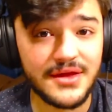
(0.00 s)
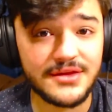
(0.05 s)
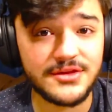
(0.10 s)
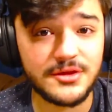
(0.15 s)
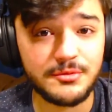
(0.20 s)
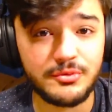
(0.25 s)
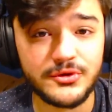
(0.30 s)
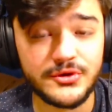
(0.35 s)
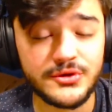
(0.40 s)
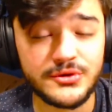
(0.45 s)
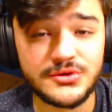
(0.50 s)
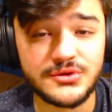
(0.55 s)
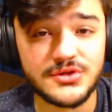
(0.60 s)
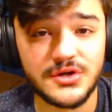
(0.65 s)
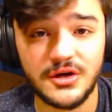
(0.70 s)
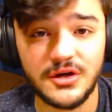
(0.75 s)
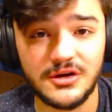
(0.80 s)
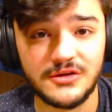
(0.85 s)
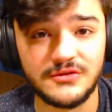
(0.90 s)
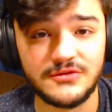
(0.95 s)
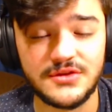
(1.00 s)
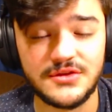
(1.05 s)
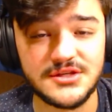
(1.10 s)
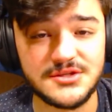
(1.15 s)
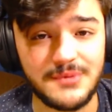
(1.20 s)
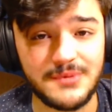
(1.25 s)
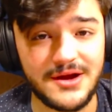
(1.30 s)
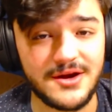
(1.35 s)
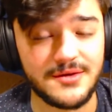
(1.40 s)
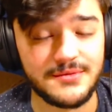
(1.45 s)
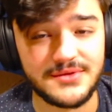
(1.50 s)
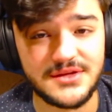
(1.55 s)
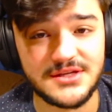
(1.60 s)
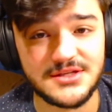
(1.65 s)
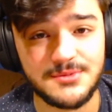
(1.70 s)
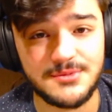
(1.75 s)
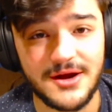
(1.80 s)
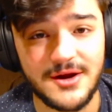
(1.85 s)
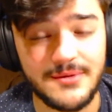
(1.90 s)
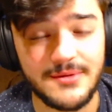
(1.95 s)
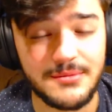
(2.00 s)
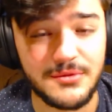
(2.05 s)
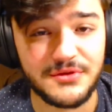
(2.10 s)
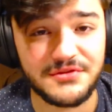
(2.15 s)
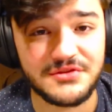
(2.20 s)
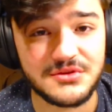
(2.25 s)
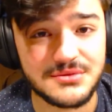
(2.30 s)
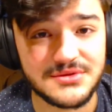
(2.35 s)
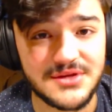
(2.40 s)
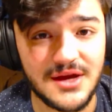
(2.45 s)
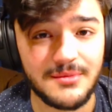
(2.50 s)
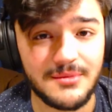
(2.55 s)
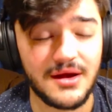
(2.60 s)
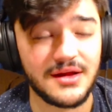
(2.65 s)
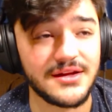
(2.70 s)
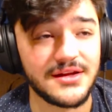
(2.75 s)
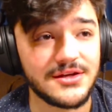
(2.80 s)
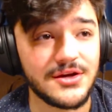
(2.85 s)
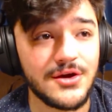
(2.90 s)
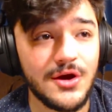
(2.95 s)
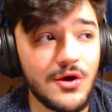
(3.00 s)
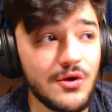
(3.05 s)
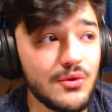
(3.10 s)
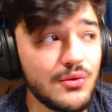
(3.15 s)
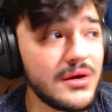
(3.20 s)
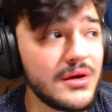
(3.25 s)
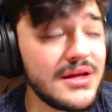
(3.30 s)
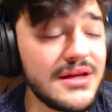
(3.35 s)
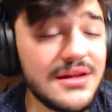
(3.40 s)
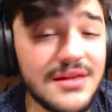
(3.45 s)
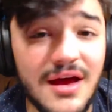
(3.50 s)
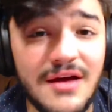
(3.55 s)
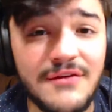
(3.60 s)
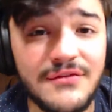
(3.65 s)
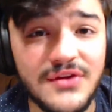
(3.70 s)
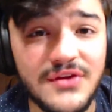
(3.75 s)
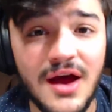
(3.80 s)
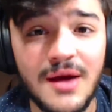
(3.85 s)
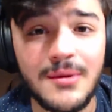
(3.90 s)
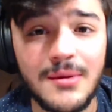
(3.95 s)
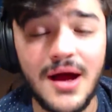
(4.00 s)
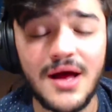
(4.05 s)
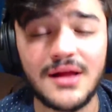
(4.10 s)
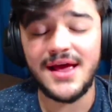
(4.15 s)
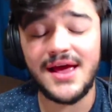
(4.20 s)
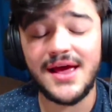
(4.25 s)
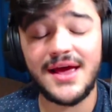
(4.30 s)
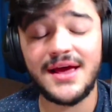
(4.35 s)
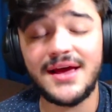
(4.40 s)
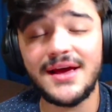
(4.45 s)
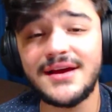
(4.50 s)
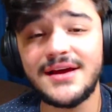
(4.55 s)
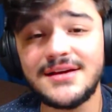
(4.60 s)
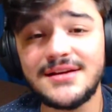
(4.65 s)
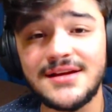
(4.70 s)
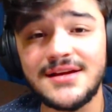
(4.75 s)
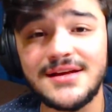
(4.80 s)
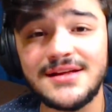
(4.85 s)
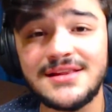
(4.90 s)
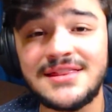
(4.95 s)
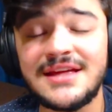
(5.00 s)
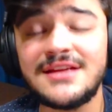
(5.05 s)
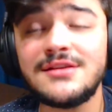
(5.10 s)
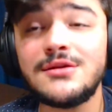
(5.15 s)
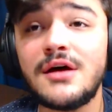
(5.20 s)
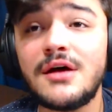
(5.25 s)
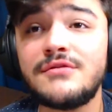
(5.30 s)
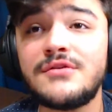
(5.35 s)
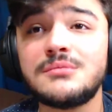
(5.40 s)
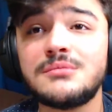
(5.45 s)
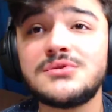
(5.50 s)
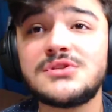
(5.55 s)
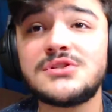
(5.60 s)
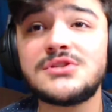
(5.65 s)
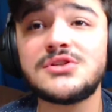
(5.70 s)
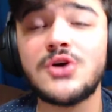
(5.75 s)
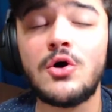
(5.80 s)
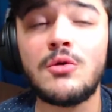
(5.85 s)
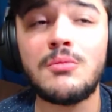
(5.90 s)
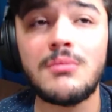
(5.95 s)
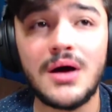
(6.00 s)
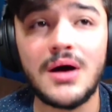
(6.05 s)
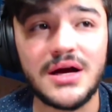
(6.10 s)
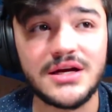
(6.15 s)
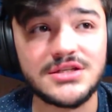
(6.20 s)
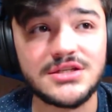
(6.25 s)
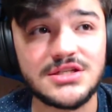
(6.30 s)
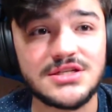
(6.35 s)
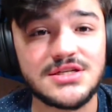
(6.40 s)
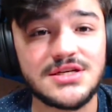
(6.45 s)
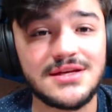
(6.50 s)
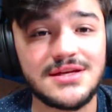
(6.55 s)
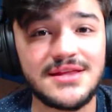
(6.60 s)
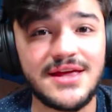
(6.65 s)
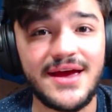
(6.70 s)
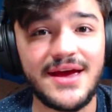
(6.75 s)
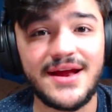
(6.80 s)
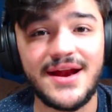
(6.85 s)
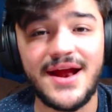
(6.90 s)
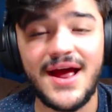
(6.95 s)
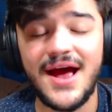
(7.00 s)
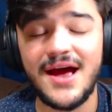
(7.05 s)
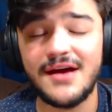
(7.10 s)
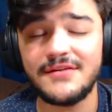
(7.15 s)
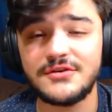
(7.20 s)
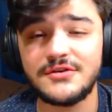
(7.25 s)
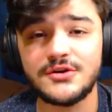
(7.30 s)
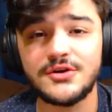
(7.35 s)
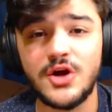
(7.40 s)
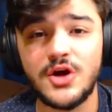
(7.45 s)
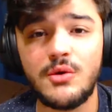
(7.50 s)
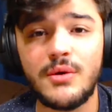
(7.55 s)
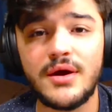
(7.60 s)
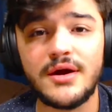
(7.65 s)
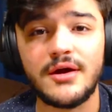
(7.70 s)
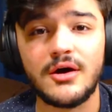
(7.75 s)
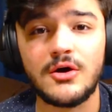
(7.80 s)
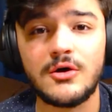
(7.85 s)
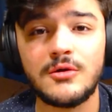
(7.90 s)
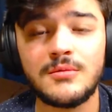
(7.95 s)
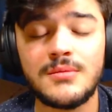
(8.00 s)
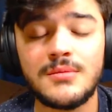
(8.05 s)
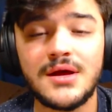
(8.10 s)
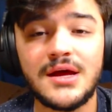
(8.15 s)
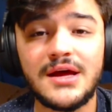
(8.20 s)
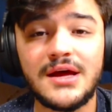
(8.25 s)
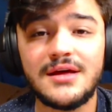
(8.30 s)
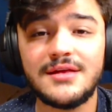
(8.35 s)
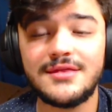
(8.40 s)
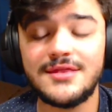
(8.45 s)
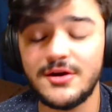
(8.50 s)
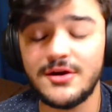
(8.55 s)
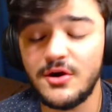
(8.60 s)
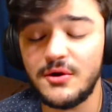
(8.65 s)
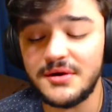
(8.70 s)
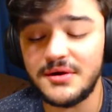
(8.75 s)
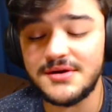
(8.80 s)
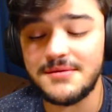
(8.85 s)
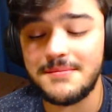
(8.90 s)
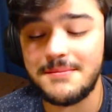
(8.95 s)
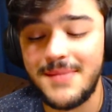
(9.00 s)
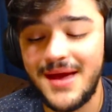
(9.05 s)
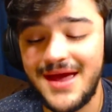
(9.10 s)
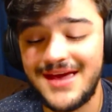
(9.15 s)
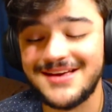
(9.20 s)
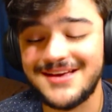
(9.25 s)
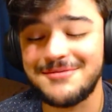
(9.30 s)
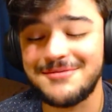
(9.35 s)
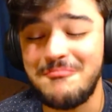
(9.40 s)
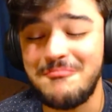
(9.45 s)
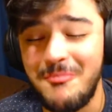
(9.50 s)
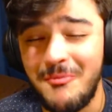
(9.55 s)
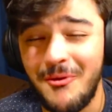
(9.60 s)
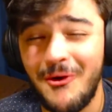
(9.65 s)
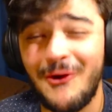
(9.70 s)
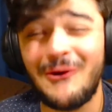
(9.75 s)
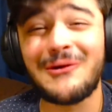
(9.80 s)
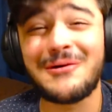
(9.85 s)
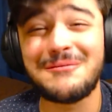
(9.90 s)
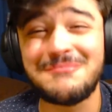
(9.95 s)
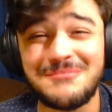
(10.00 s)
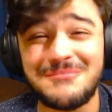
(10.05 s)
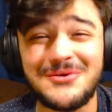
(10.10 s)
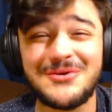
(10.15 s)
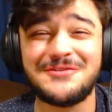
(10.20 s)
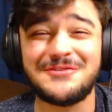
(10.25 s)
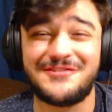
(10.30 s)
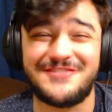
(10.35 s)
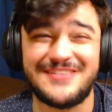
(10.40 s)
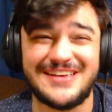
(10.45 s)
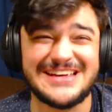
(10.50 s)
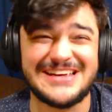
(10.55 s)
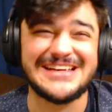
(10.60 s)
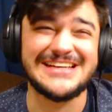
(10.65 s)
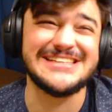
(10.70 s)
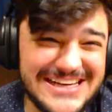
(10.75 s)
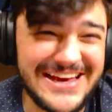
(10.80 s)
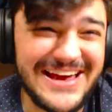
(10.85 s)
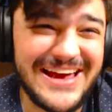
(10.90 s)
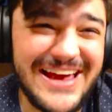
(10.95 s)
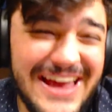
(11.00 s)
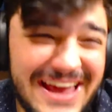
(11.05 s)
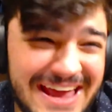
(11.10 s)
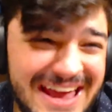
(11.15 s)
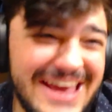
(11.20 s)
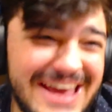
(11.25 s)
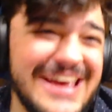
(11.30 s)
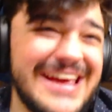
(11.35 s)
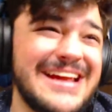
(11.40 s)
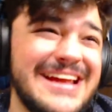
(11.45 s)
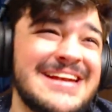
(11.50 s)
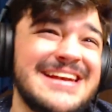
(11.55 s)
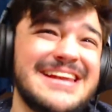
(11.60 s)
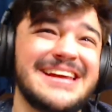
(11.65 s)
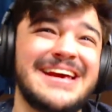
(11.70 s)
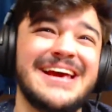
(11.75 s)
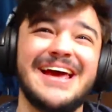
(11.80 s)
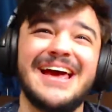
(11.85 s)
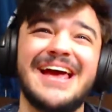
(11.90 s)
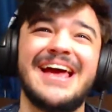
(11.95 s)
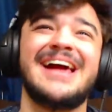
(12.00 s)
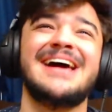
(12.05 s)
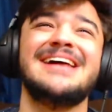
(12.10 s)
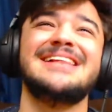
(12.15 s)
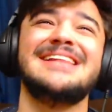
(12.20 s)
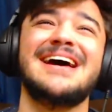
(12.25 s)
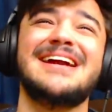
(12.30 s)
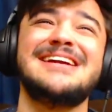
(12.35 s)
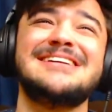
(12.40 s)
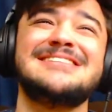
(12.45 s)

the producer of the Spider these Spider-Man movies with Tom Holland really loved Tom Holland, and they loved him so much that after No Way Home, they're going to make more movies and, and, that is